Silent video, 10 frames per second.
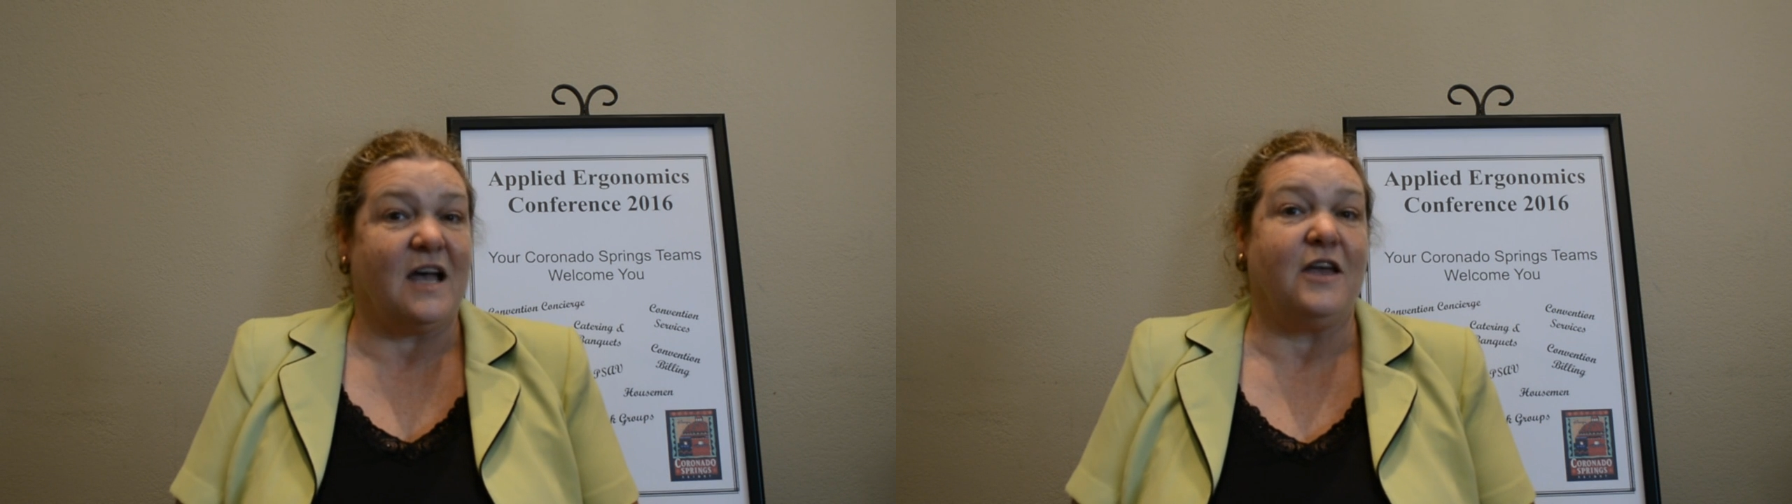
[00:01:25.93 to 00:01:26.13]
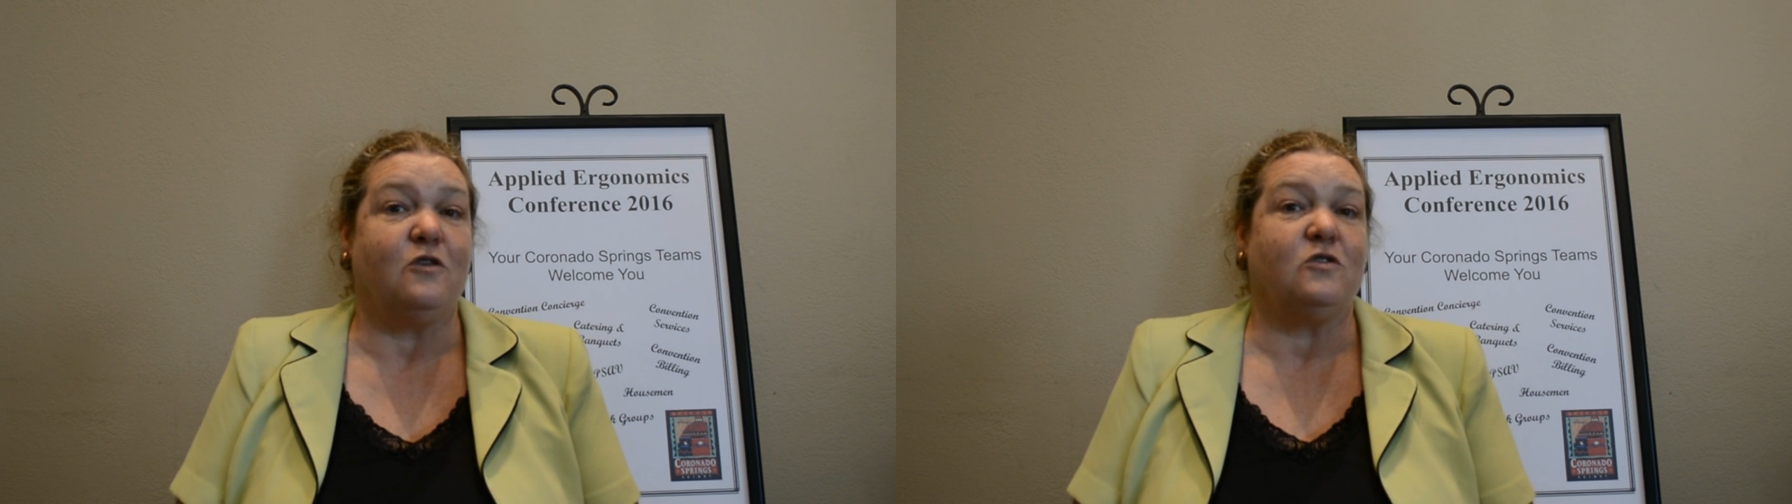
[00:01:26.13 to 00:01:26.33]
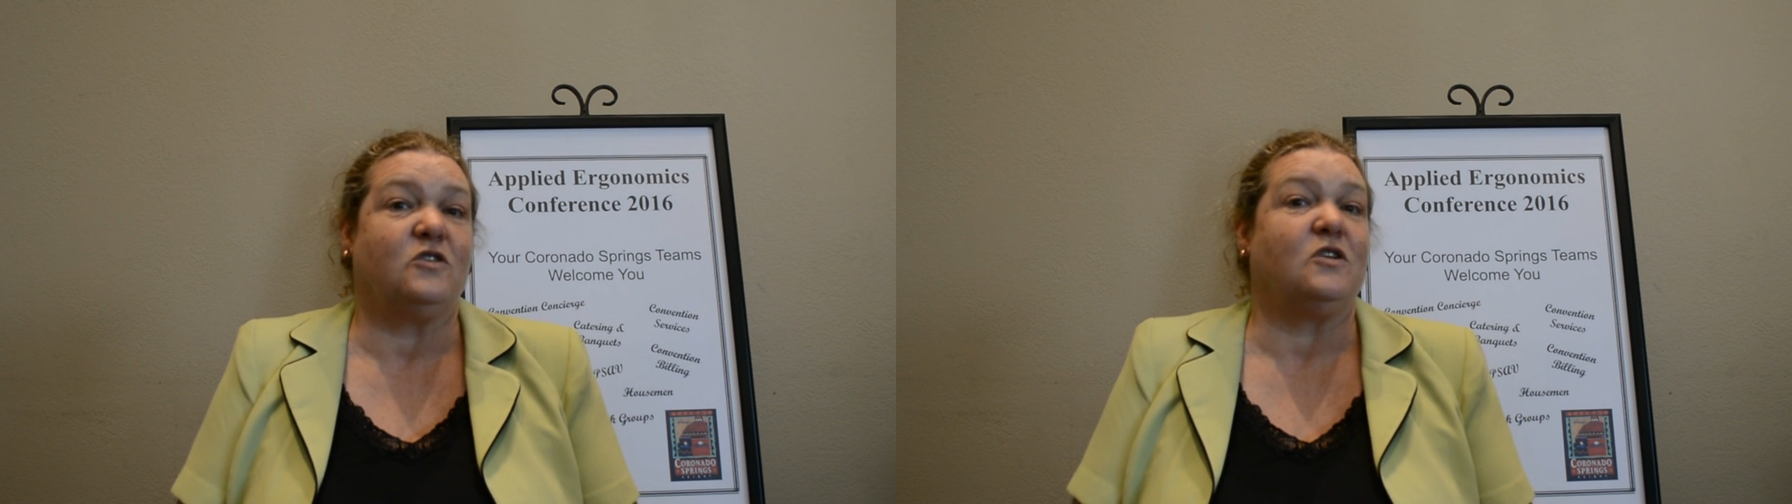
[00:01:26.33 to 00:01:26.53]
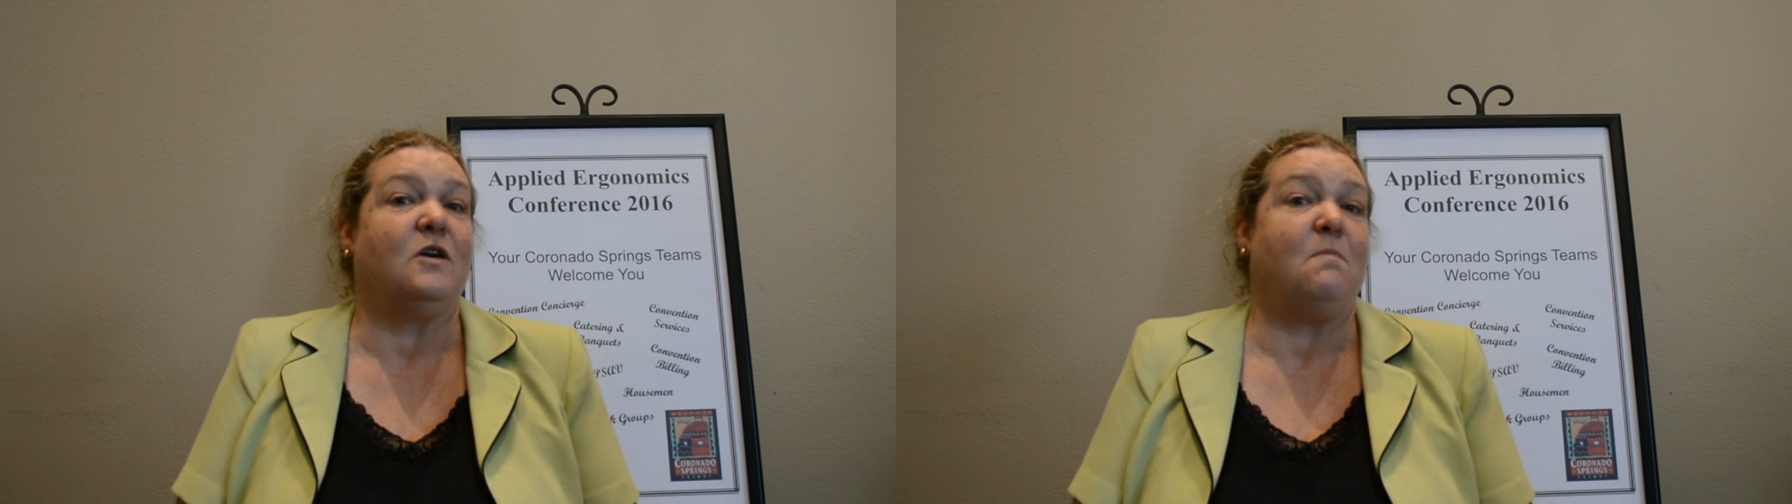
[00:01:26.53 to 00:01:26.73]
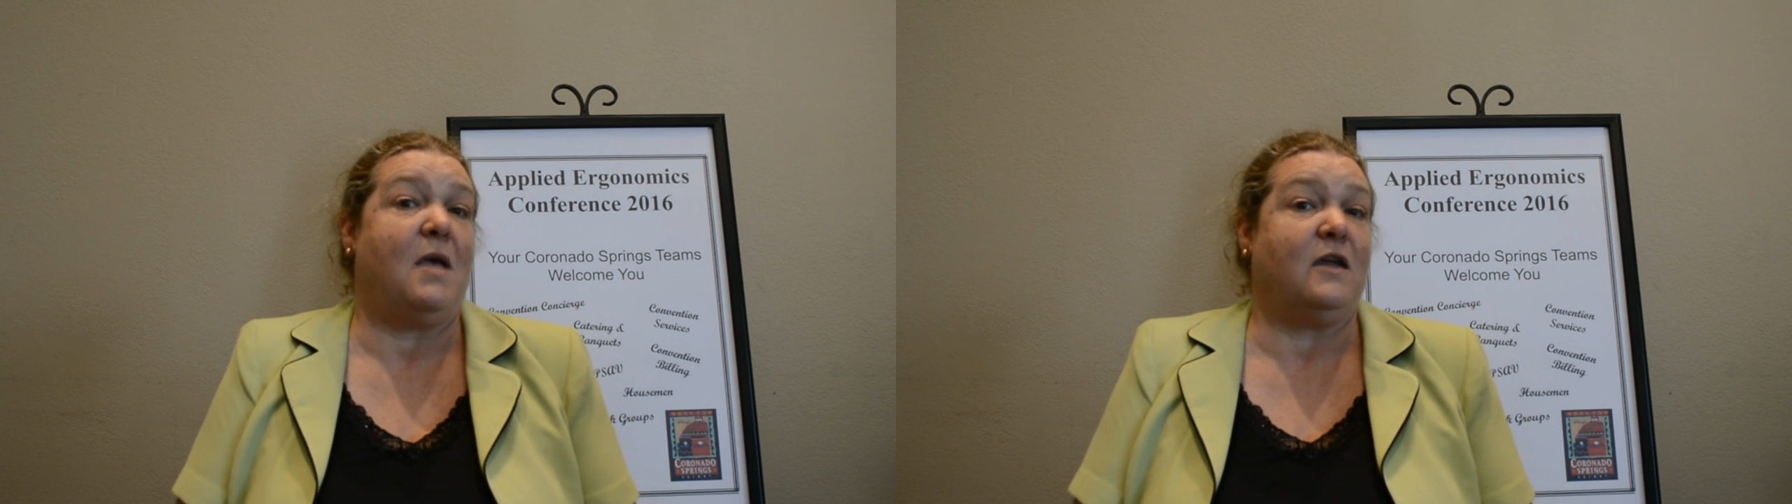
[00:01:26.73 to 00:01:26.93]
I
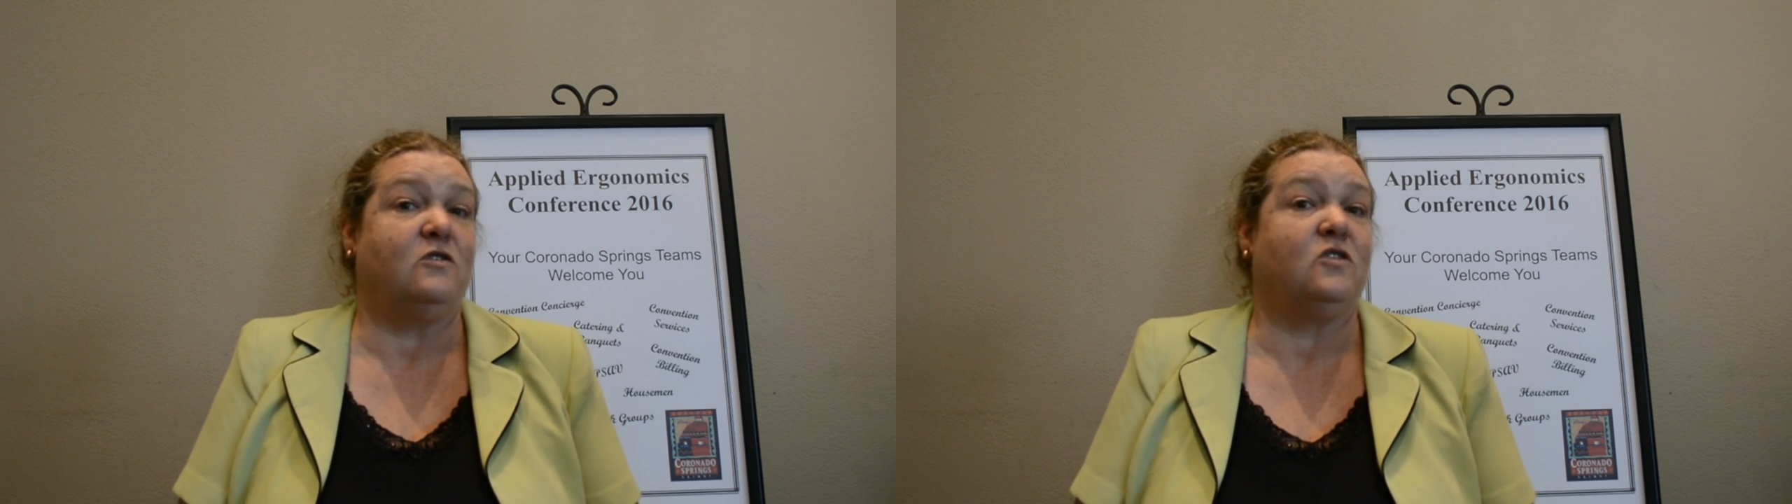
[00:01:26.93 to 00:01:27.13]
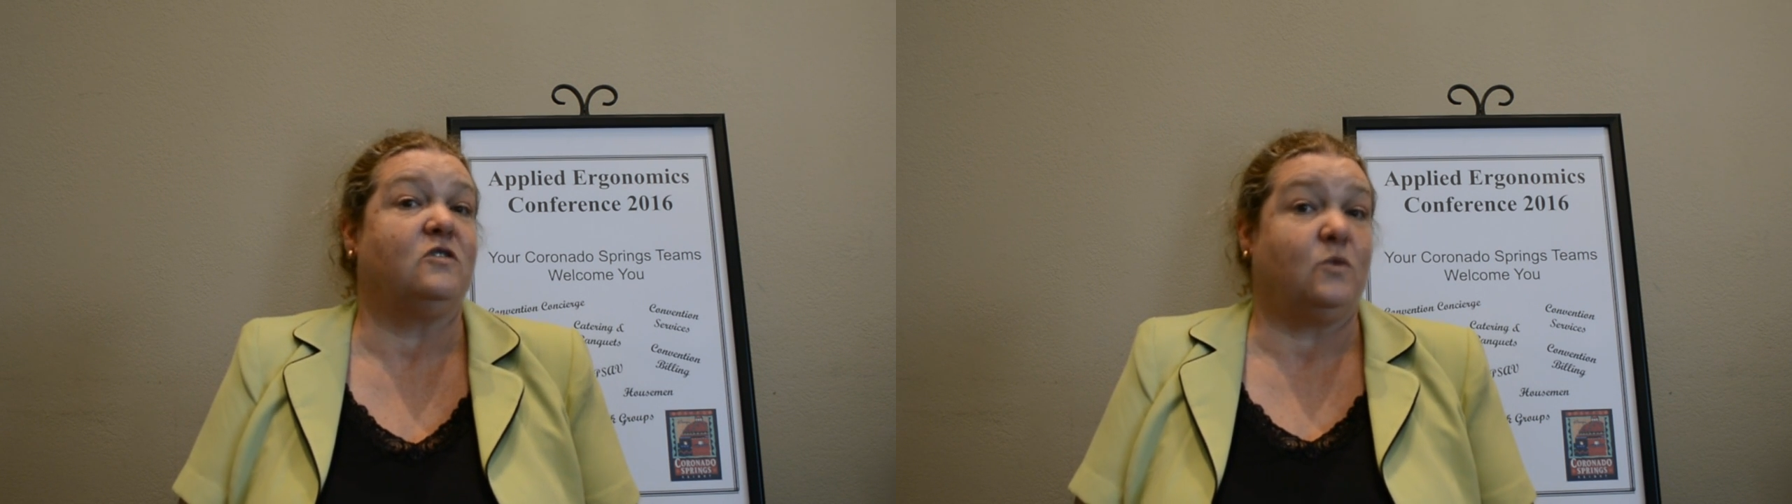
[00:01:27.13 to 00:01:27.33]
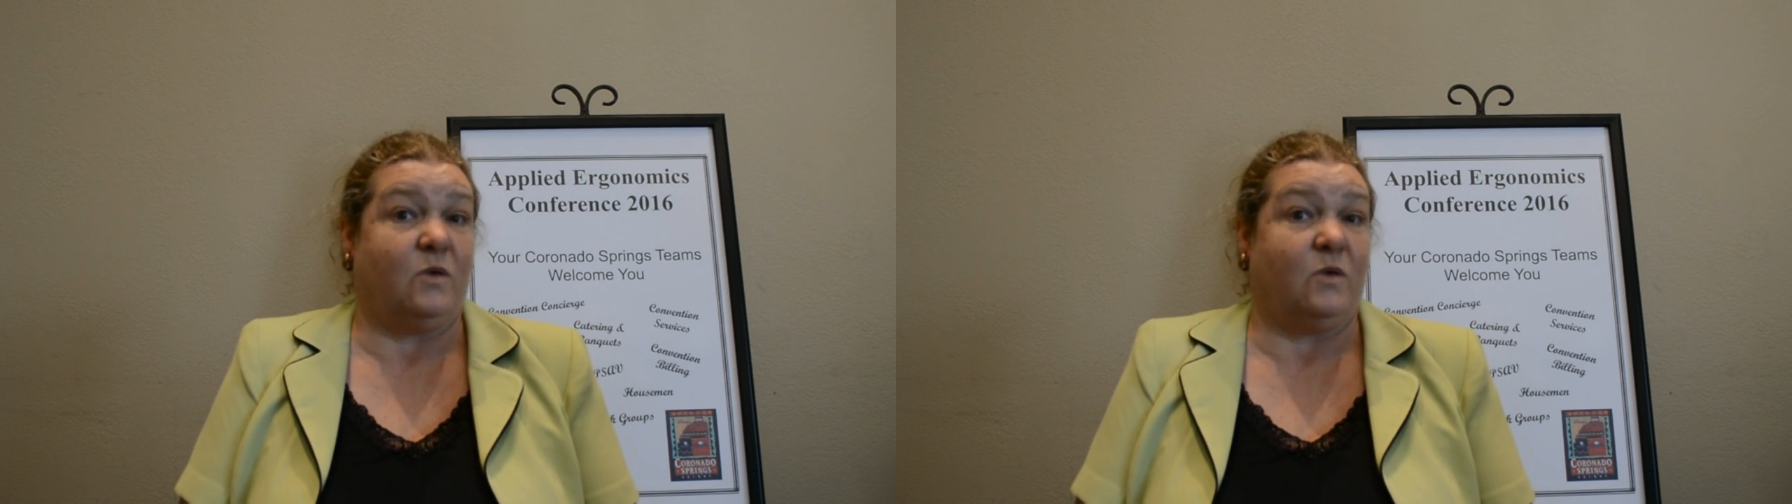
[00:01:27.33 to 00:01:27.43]
understood managers